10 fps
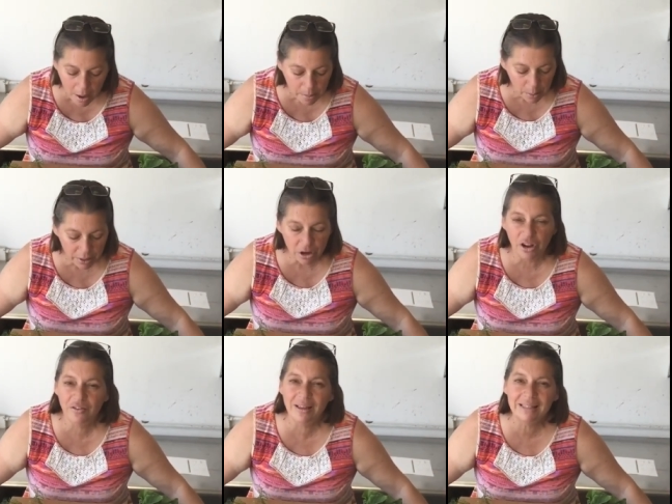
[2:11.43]
But with
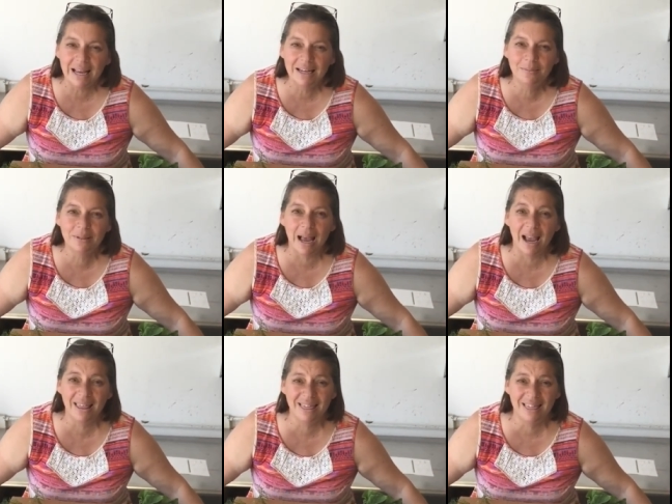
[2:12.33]
all these items,
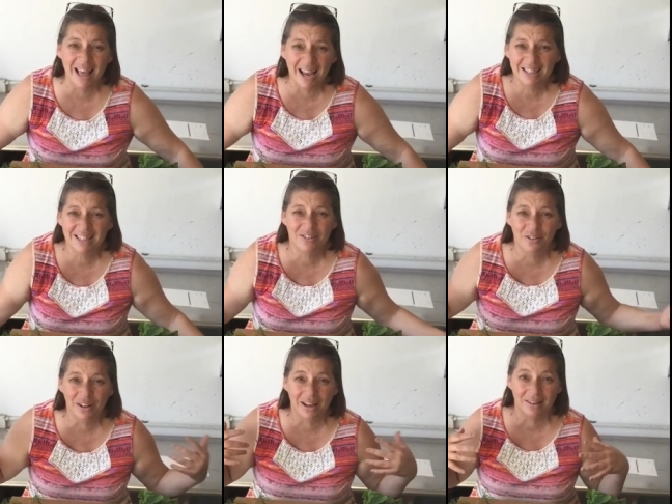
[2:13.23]
I, I just
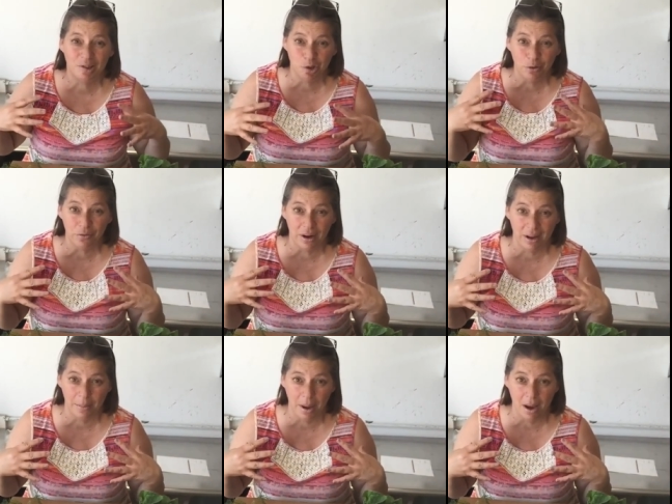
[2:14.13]
feel like a stir fry
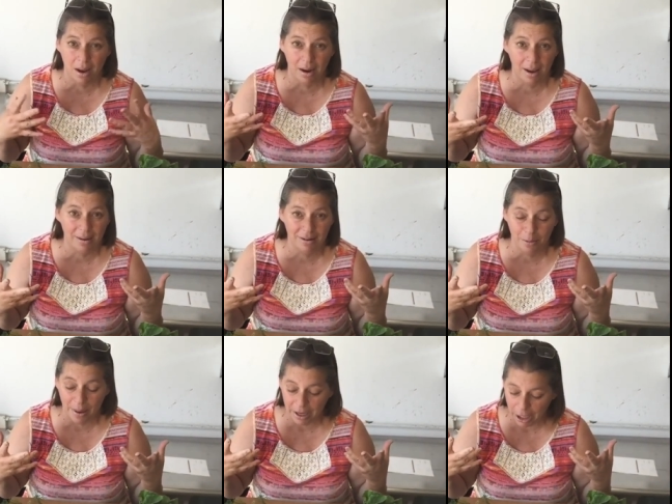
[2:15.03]
coming on. I don't know
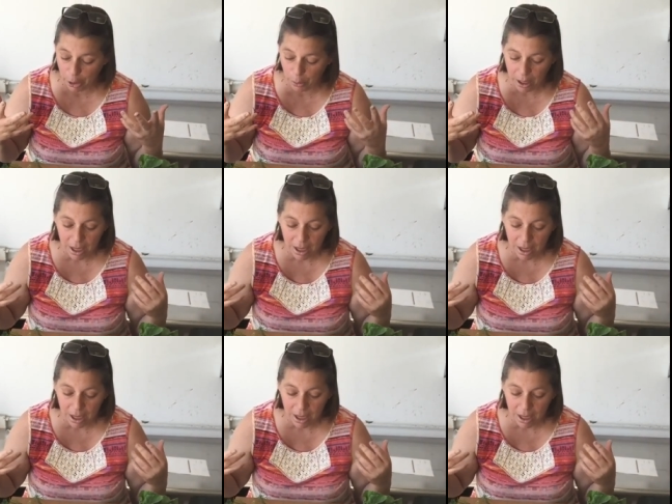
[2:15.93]
about you.